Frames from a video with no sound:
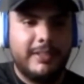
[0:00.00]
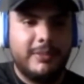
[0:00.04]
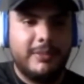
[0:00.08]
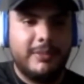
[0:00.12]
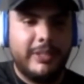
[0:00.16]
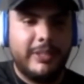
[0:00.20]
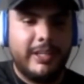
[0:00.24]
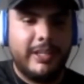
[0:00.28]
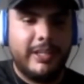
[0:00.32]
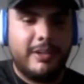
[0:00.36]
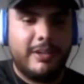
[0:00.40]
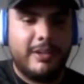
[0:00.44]
We
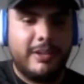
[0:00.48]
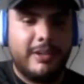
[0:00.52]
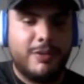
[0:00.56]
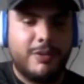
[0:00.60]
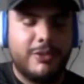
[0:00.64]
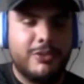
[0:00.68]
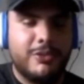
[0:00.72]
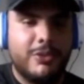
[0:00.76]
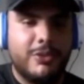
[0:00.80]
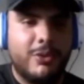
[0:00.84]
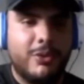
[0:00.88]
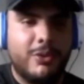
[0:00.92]
get our
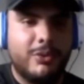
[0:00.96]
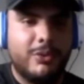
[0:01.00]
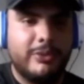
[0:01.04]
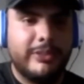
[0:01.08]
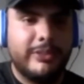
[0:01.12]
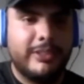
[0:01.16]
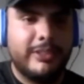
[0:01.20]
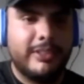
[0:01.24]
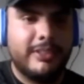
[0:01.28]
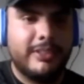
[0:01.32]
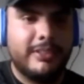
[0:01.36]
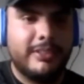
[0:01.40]
first goal
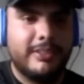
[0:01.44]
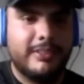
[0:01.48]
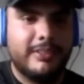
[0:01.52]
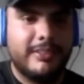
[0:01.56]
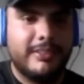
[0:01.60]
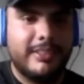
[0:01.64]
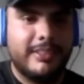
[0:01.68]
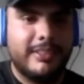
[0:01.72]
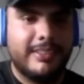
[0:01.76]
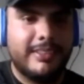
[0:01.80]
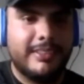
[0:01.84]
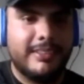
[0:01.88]

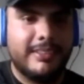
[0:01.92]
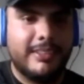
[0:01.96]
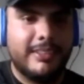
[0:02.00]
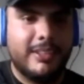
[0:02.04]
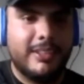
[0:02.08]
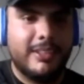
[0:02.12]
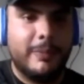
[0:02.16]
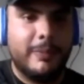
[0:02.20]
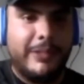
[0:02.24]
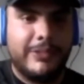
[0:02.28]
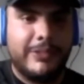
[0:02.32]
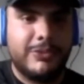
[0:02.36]
in
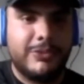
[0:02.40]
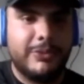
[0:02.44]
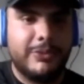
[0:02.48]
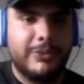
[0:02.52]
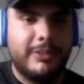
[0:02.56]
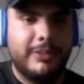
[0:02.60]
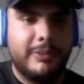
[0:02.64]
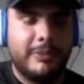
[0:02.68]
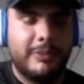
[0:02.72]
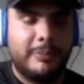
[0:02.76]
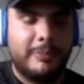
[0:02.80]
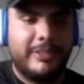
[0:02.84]
club history
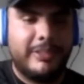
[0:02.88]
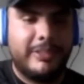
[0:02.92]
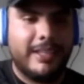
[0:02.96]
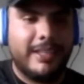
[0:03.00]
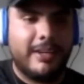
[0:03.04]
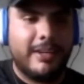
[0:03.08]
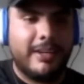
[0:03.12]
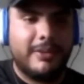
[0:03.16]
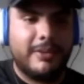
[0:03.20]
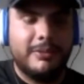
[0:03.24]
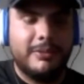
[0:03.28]
with Pizarro.